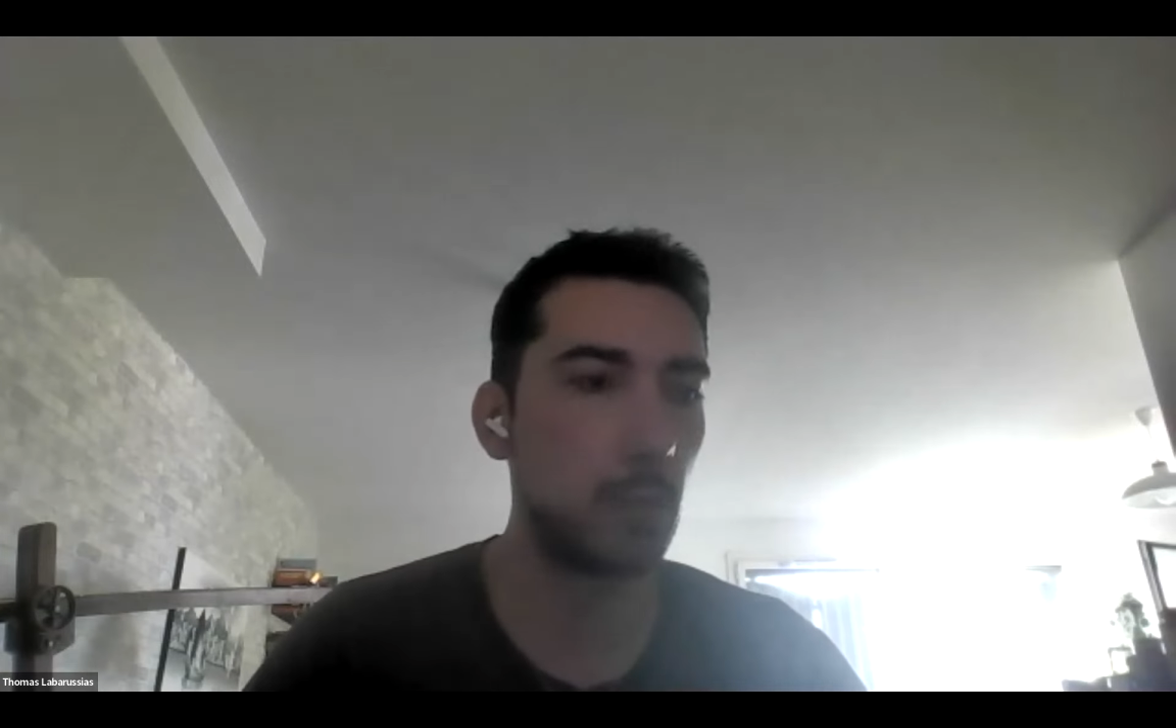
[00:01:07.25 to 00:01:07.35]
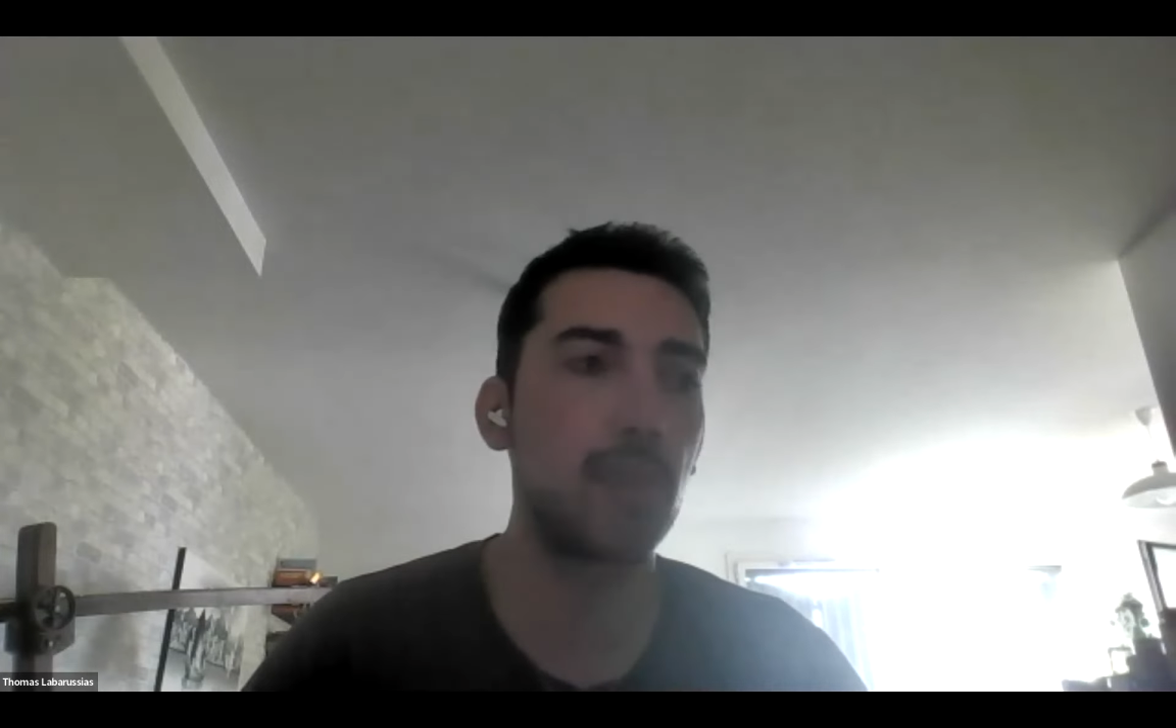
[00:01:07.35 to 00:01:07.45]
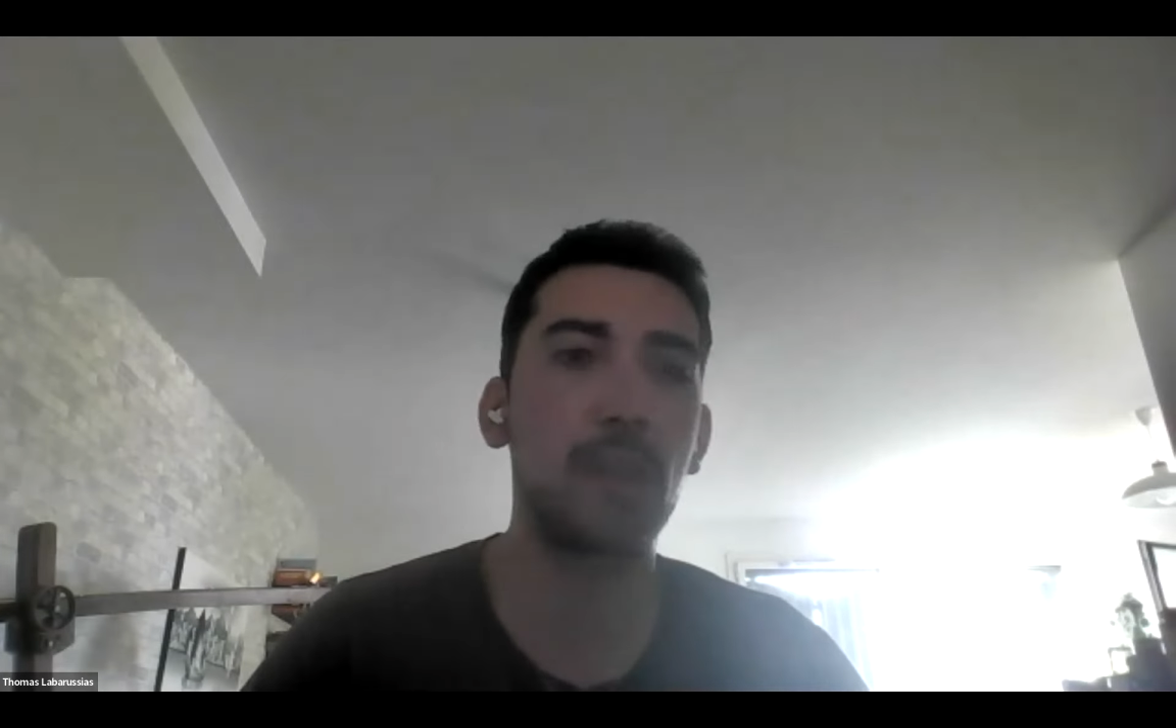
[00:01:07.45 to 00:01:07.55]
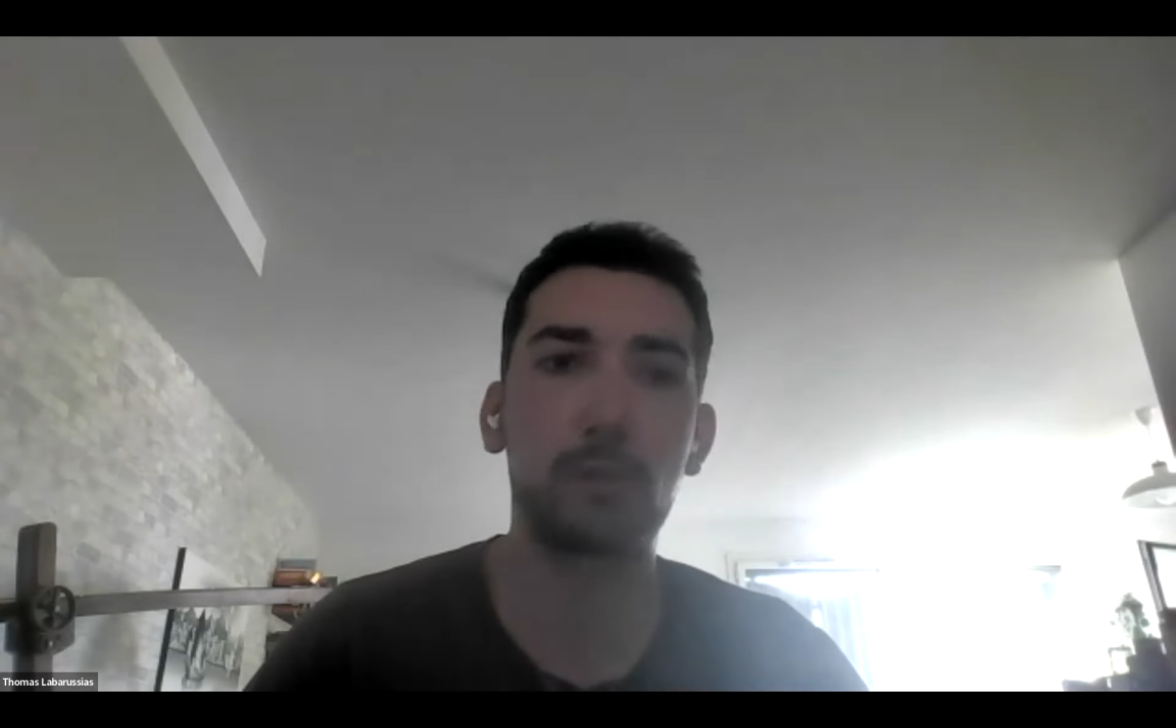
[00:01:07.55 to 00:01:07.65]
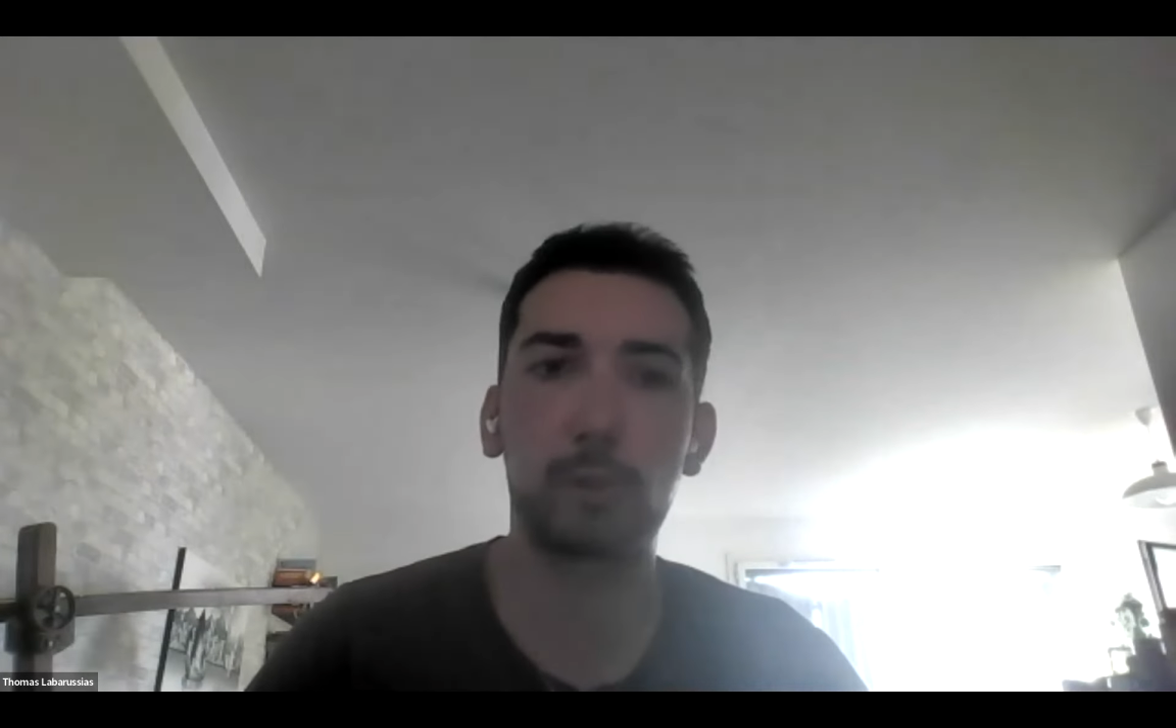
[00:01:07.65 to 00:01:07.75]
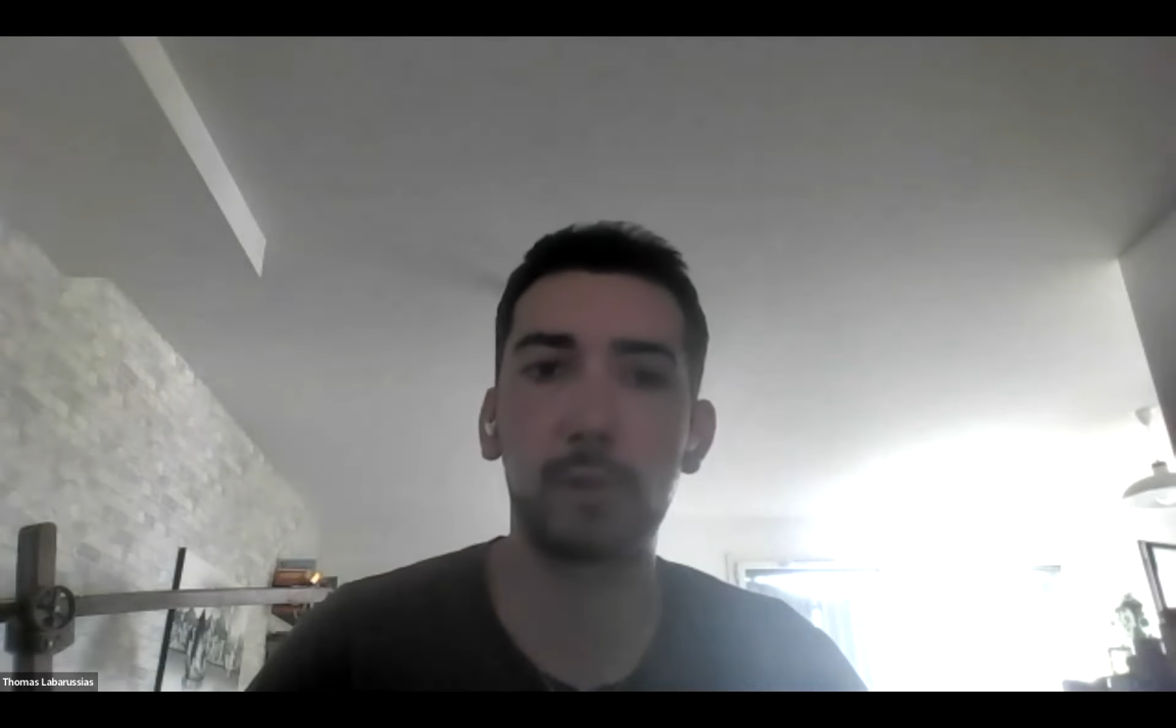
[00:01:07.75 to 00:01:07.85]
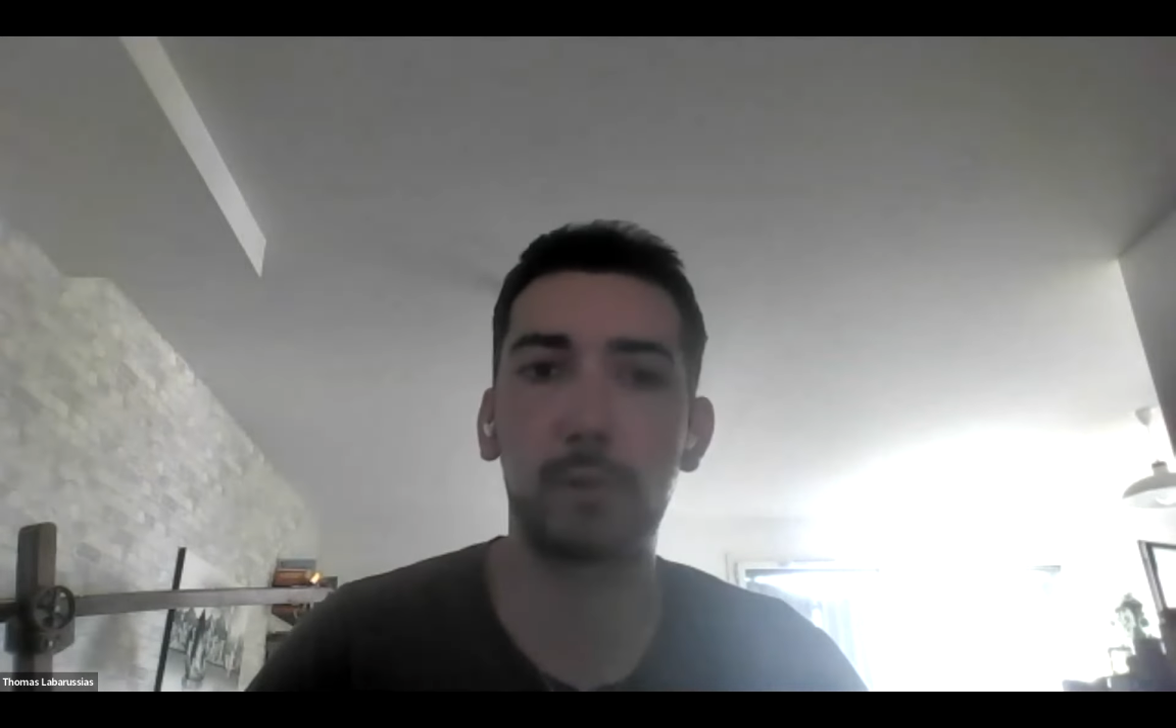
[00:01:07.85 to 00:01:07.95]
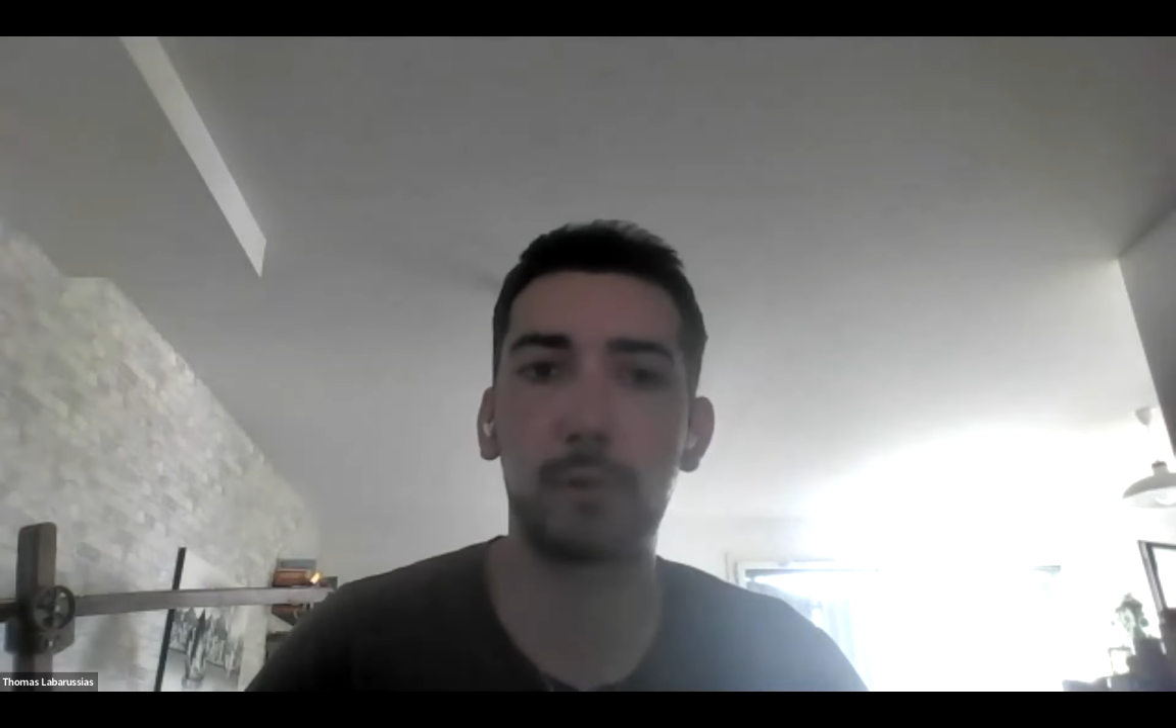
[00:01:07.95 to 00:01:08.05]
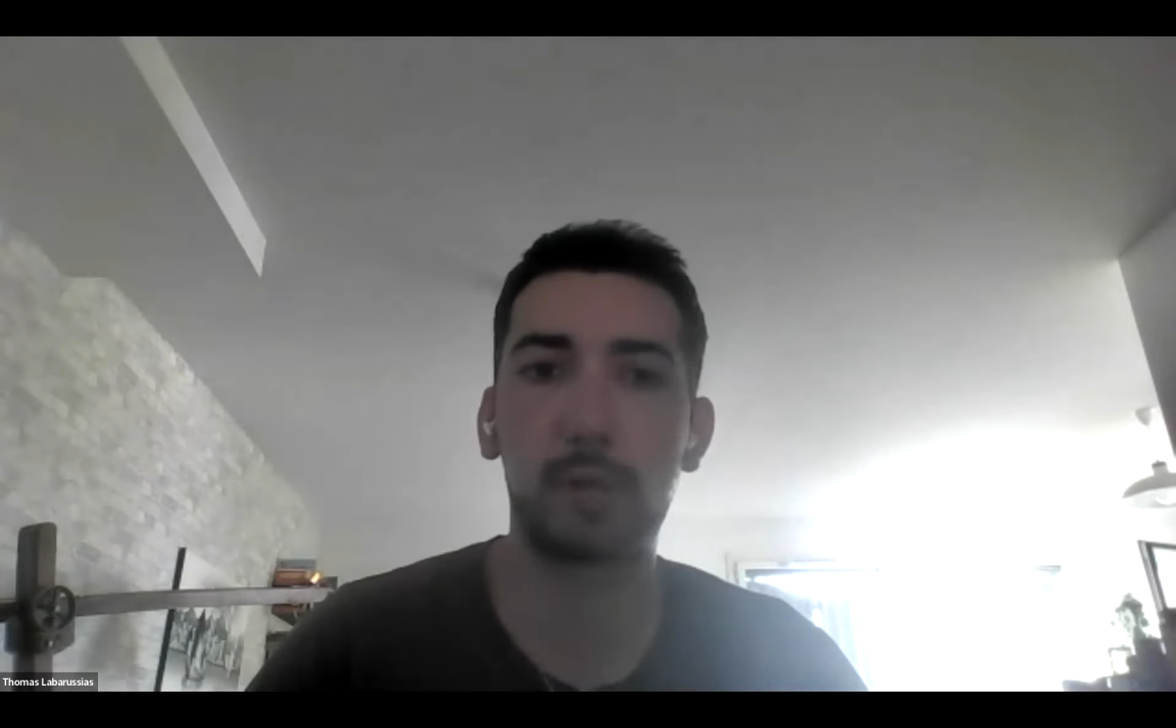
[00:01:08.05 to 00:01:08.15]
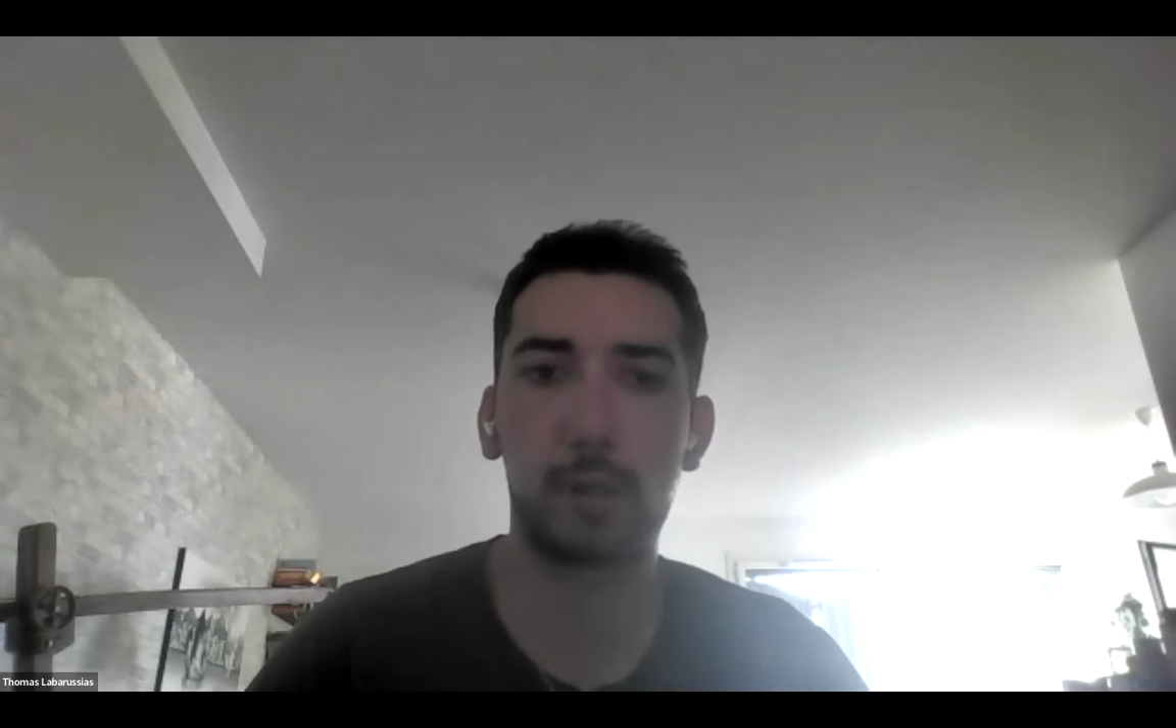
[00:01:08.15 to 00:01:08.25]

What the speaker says: mandatory for